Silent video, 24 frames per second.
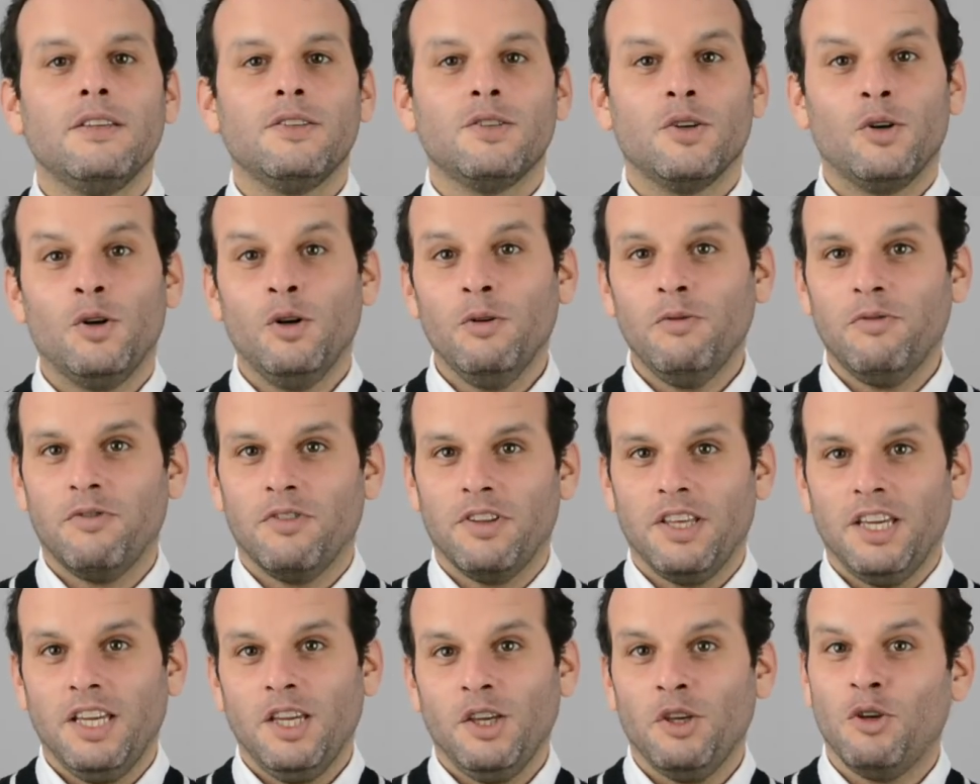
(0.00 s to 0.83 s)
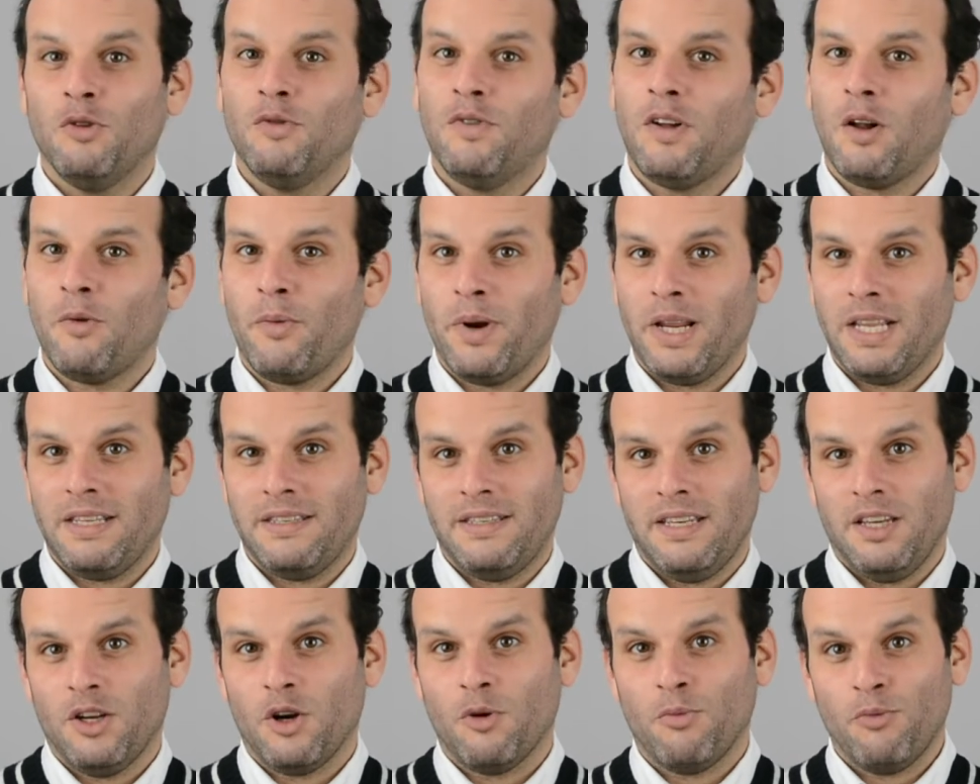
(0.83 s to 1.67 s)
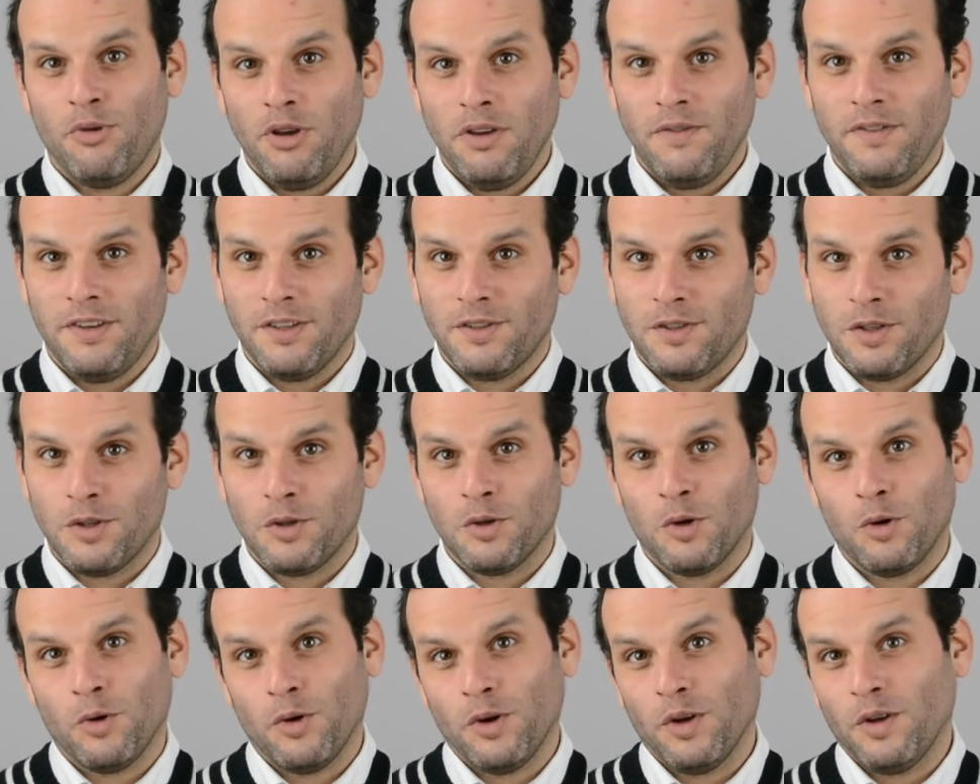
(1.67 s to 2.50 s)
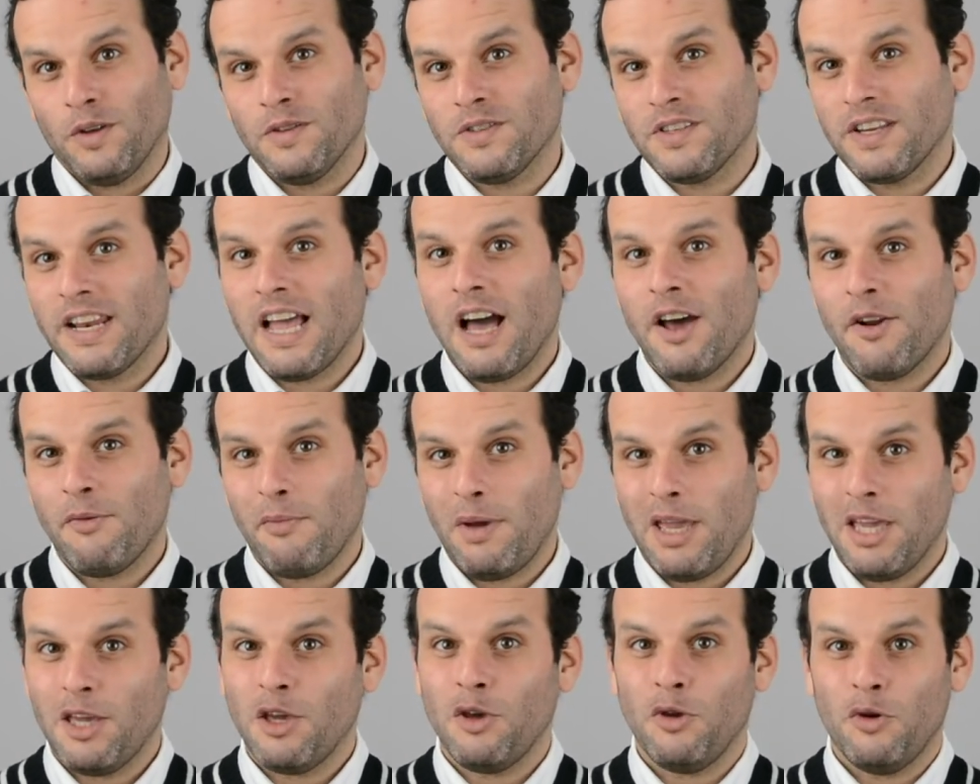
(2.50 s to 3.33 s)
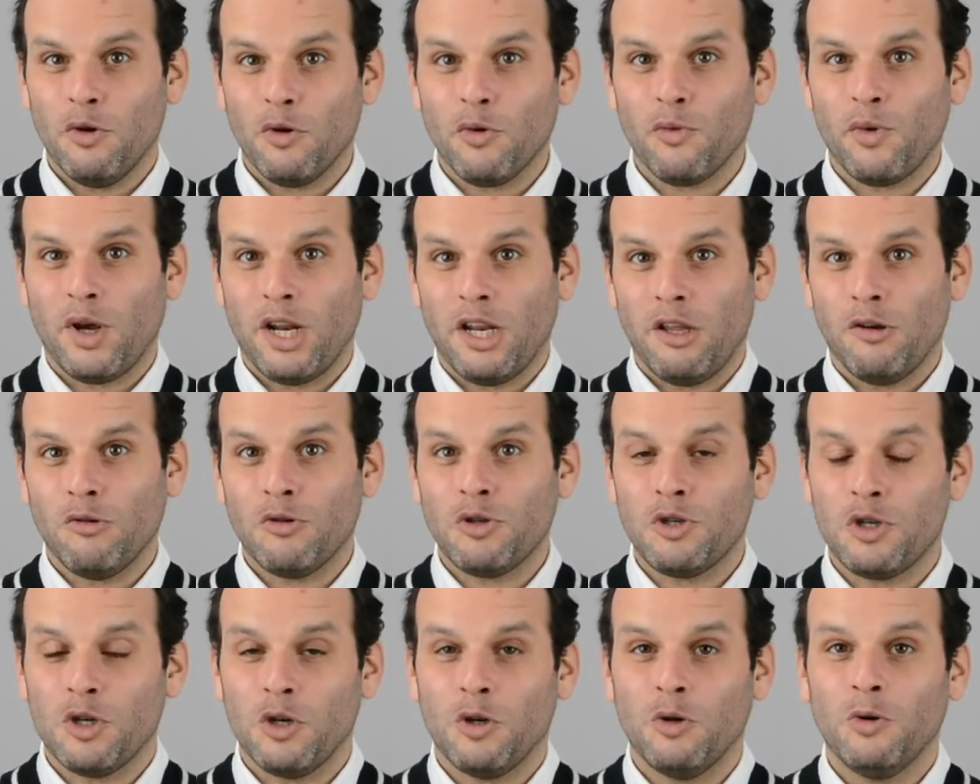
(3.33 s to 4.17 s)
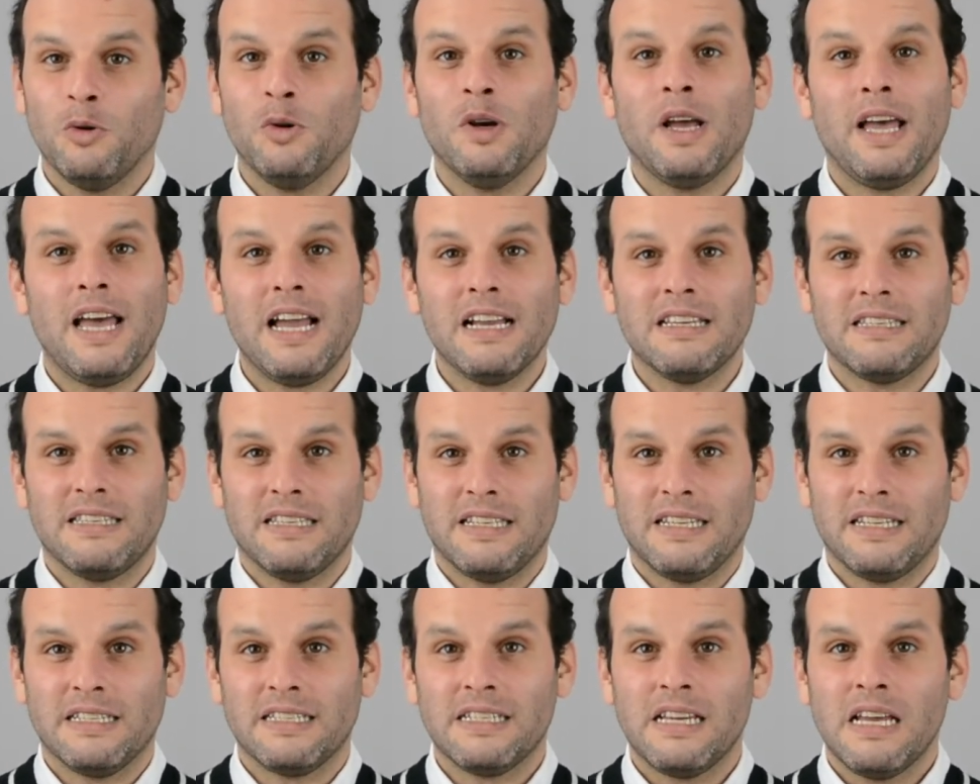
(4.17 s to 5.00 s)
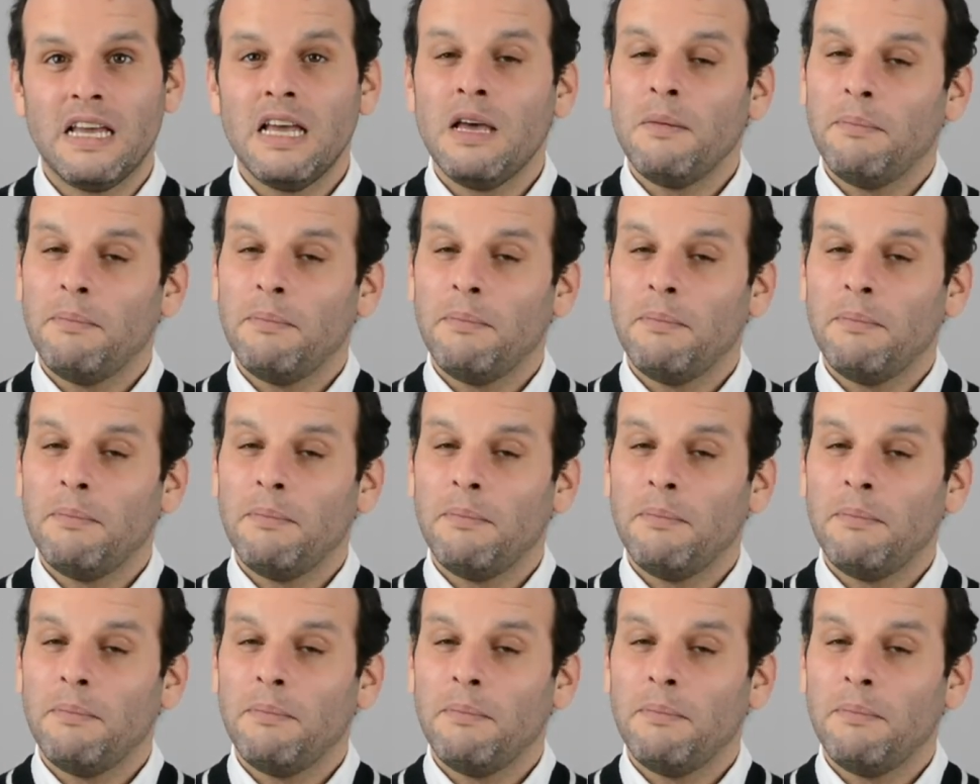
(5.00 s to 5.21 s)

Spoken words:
So hopefully you've already seen our previous tutorials on how to make your radio show excellent.